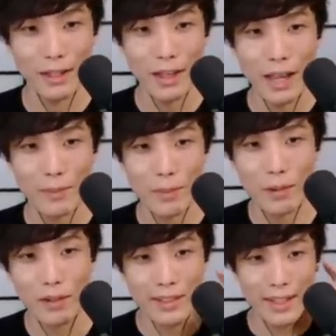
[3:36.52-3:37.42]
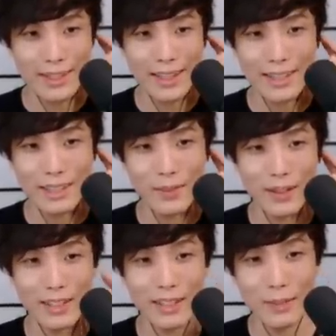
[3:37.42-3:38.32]
Happy birthday. Thanks a
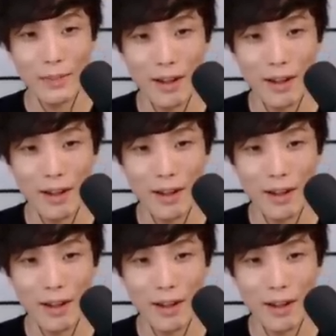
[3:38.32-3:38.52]
bunch, Sleepy